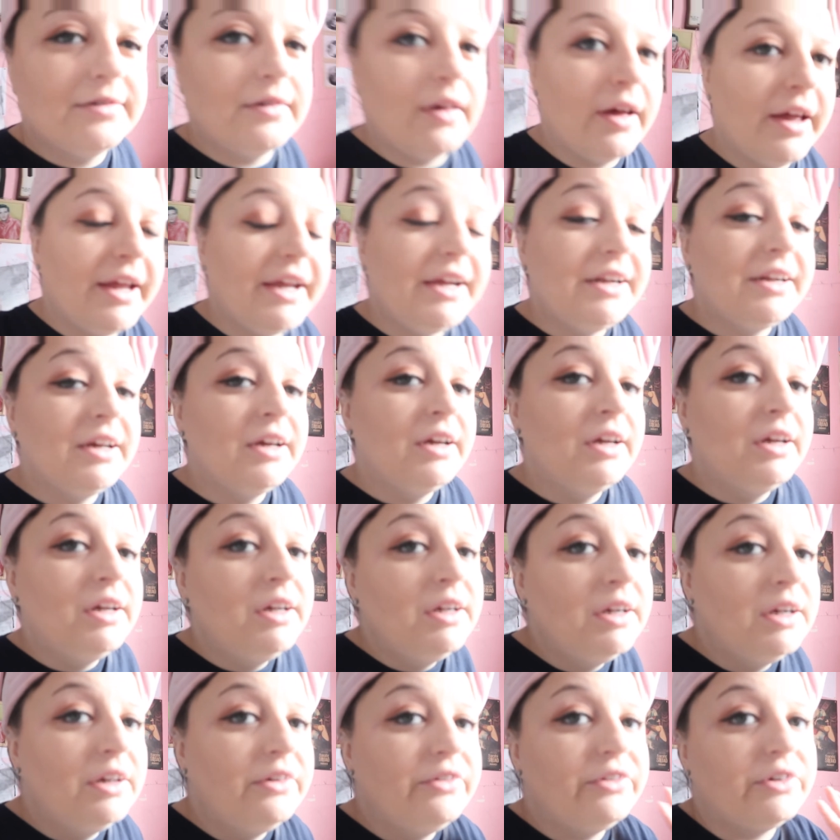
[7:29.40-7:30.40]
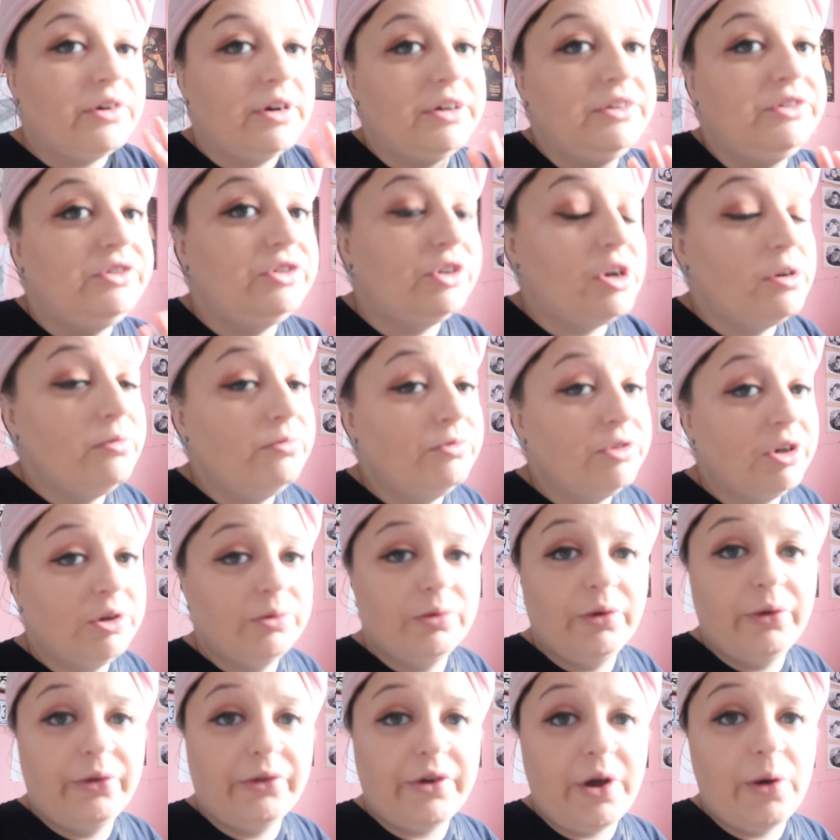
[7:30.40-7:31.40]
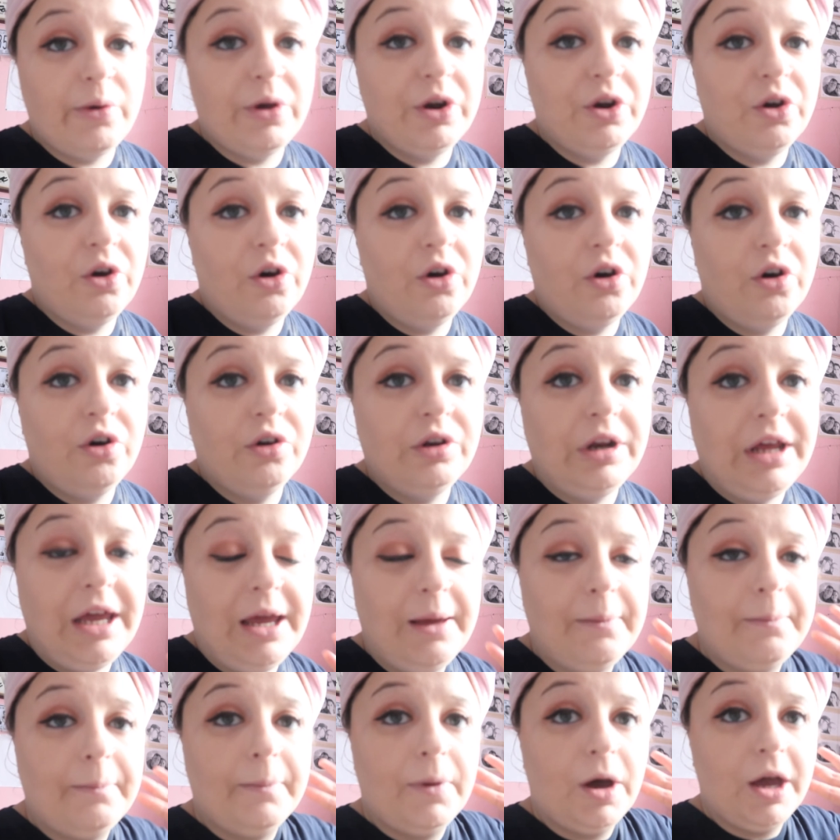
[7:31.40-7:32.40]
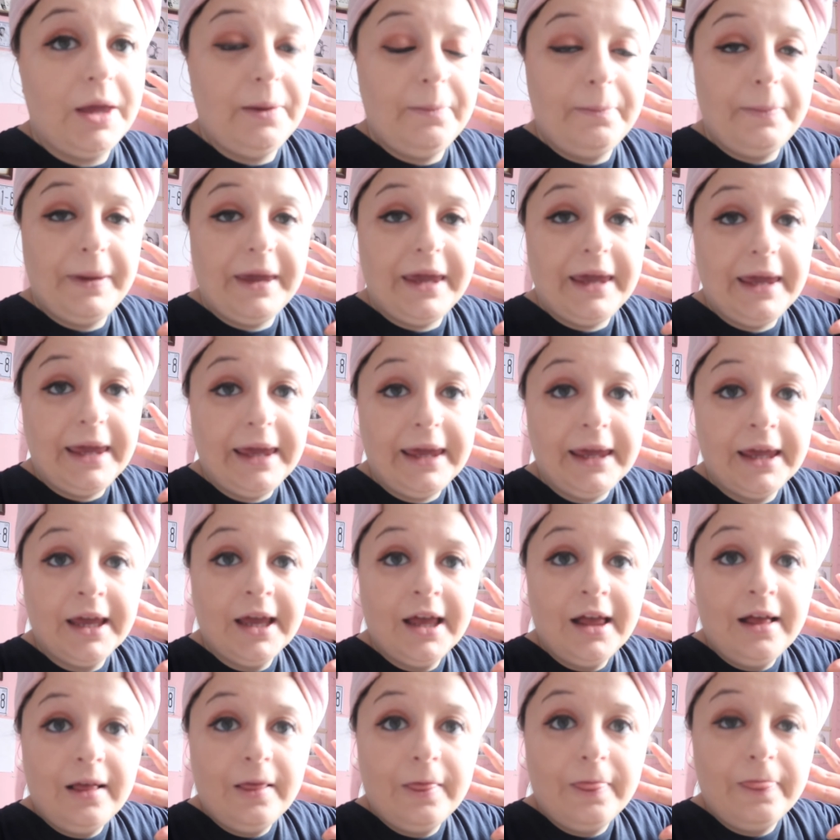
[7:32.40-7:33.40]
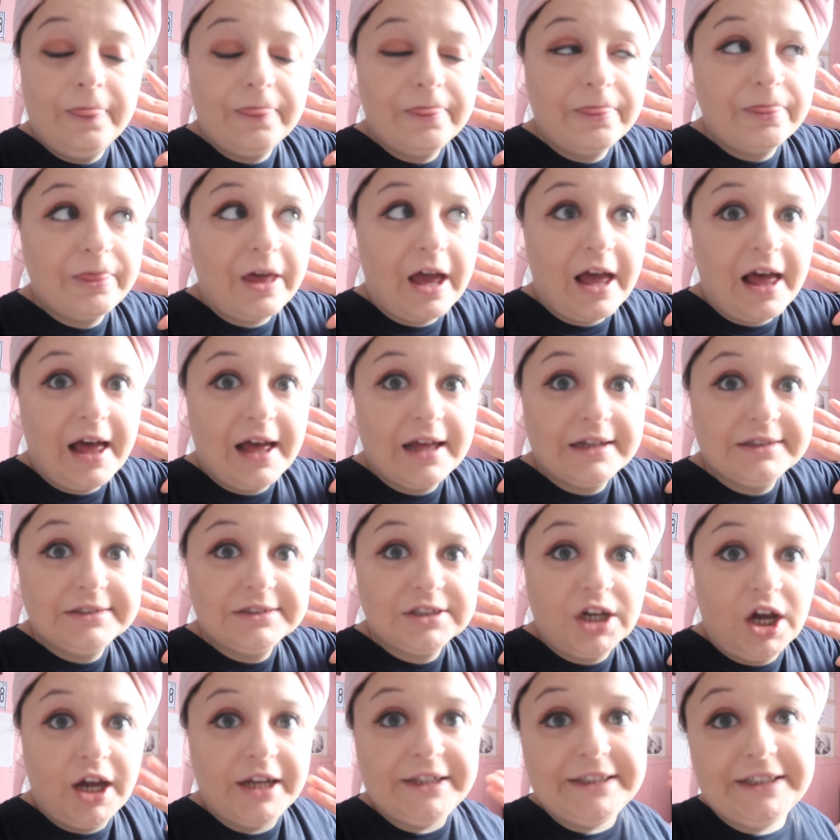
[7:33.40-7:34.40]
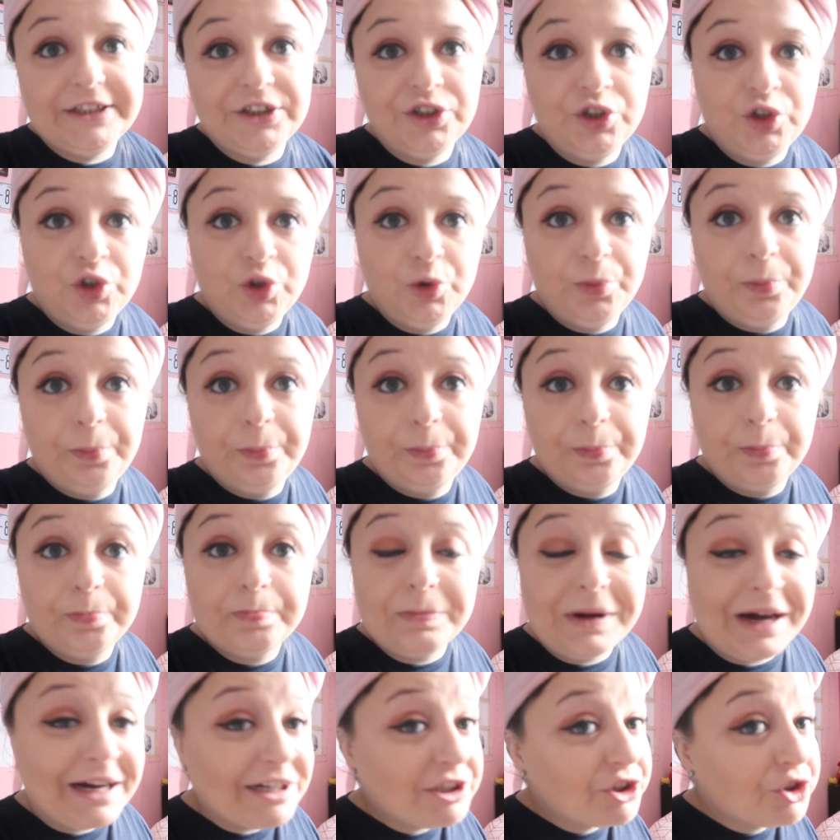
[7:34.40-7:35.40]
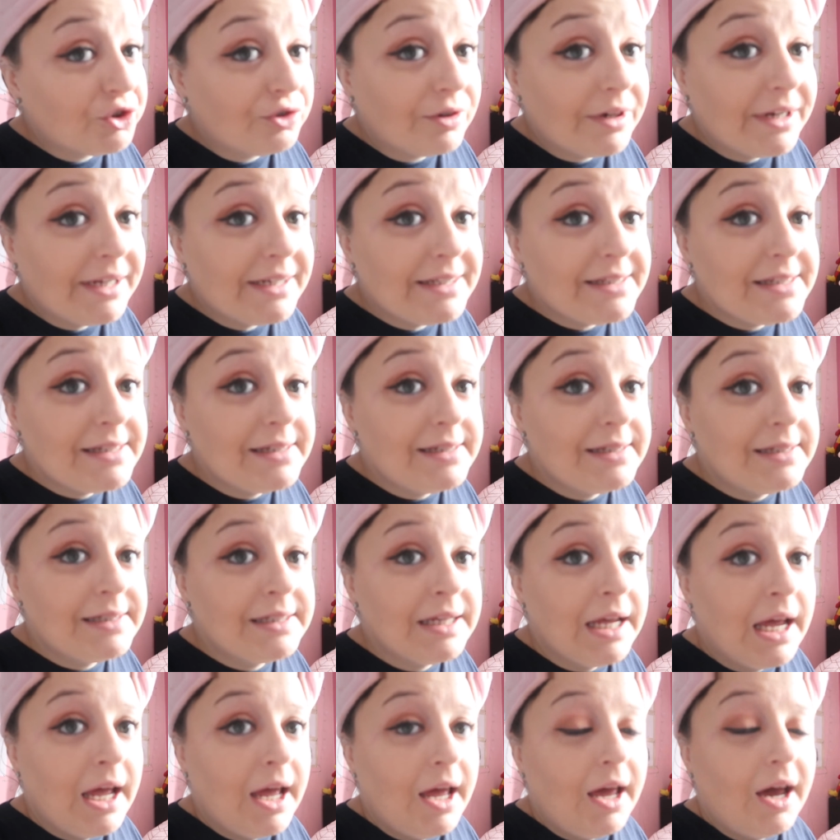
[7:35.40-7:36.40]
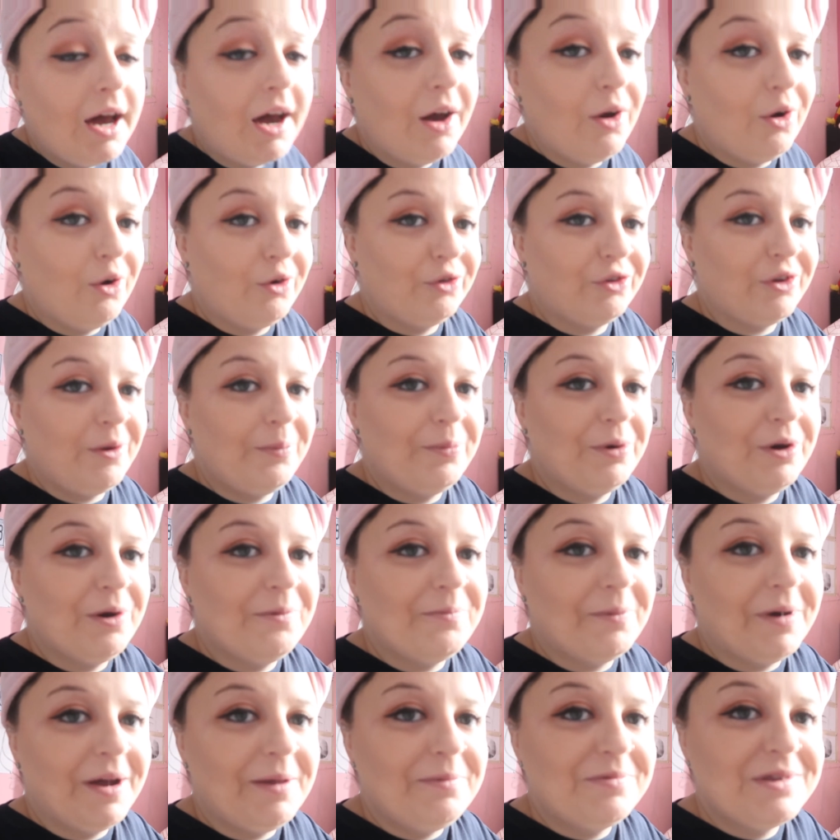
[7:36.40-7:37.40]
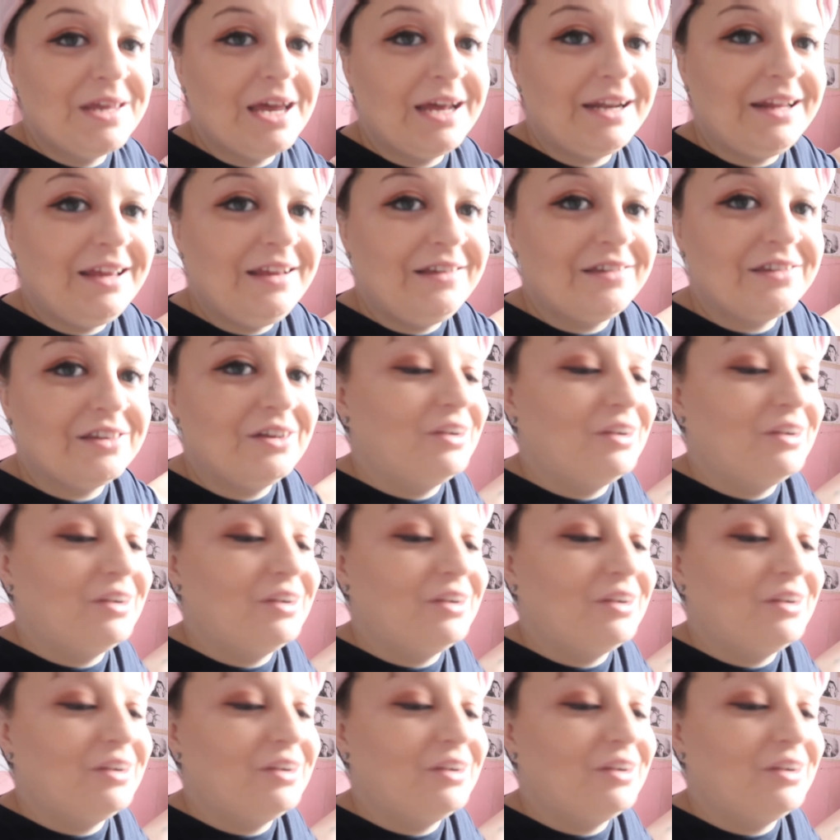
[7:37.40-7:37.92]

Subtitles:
side. So I don't know what's going on. It might be that I need a new mattress. I also put my teddies